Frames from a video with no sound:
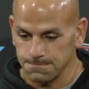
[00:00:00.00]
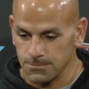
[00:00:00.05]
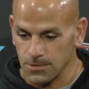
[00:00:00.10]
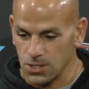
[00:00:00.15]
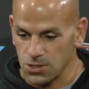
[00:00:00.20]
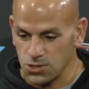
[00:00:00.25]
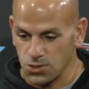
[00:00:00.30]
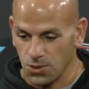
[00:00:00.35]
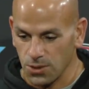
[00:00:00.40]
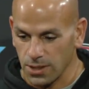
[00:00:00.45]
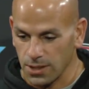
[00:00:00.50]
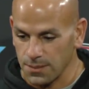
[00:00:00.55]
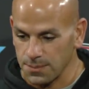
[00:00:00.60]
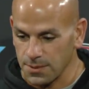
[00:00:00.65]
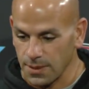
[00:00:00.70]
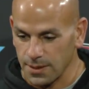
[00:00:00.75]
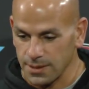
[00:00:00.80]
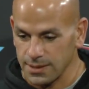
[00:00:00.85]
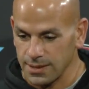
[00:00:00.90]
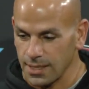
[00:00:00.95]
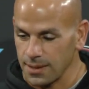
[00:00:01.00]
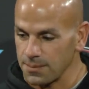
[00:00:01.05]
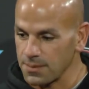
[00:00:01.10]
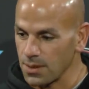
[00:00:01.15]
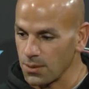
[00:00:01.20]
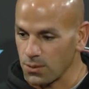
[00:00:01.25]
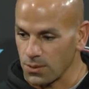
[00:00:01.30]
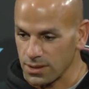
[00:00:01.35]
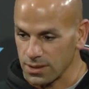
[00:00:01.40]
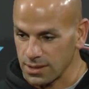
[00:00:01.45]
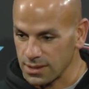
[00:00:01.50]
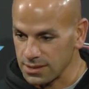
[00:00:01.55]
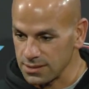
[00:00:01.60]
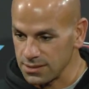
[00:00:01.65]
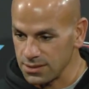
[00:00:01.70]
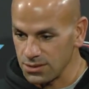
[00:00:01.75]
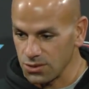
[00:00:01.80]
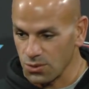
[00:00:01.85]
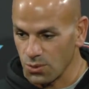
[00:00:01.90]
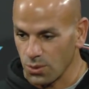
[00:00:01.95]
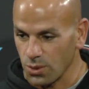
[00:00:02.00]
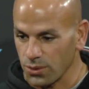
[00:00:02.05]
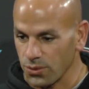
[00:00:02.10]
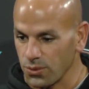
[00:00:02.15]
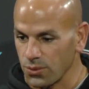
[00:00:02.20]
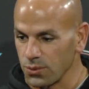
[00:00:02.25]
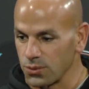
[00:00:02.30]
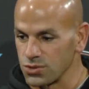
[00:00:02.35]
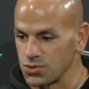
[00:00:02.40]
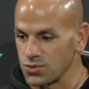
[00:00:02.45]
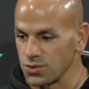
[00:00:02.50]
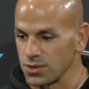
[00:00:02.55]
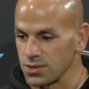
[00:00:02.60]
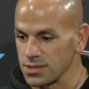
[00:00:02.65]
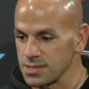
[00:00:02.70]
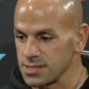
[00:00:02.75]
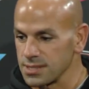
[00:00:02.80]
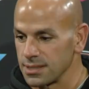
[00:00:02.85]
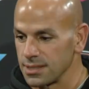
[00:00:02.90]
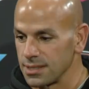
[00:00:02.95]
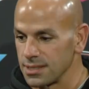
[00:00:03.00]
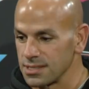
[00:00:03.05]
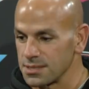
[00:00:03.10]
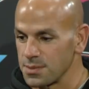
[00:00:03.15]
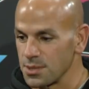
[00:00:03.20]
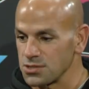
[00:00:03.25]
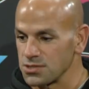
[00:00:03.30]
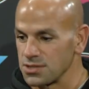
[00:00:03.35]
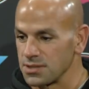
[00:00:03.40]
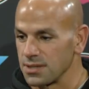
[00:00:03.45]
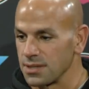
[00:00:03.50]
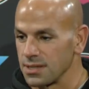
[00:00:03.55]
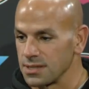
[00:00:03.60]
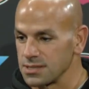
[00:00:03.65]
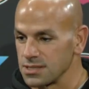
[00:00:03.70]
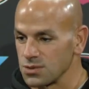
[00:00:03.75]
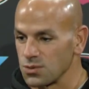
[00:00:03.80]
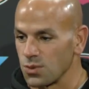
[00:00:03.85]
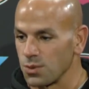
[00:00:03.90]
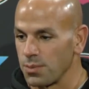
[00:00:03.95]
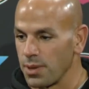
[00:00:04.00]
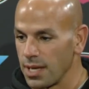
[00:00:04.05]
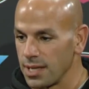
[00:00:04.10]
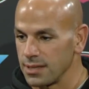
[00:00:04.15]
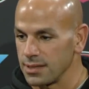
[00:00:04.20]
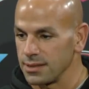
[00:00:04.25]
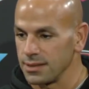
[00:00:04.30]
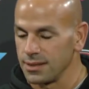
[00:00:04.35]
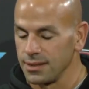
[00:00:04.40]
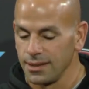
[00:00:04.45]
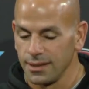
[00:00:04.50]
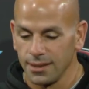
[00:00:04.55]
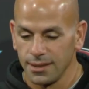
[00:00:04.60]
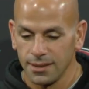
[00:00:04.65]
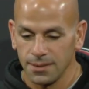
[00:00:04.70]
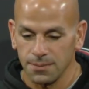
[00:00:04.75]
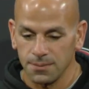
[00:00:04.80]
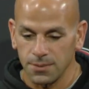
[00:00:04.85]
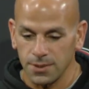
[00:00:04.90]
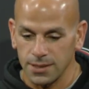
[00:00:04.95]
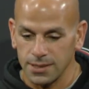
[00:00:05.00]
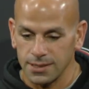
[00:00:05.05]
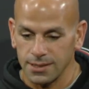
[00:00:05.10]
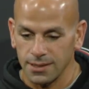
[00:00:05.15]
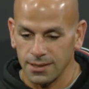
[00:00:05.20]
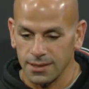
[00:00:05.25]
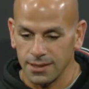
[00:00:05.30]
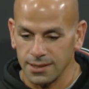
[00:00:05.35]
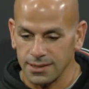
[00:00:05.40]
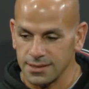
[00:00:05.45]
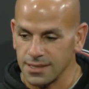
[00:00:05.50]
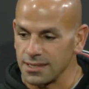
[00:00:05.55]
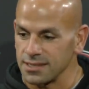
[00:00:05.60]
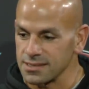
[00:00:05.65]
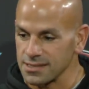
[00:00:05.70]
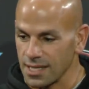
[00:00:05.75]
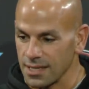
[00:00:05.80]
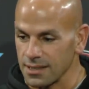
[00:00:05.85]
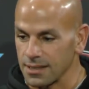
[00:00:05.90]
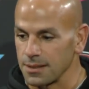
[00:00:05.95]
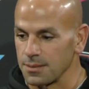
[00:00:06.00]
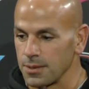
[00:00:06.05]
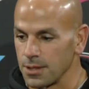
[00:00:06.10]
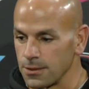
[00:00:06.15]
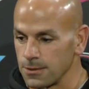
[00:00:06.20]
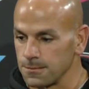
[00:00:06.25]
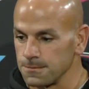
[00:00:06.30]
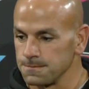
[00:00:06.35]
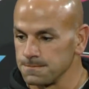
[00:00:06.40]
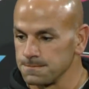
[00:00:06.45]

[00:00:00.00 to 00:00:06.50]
is showing up on tape that we're going to continue to work through with drills, especially today since we're padded. But it's got to get better.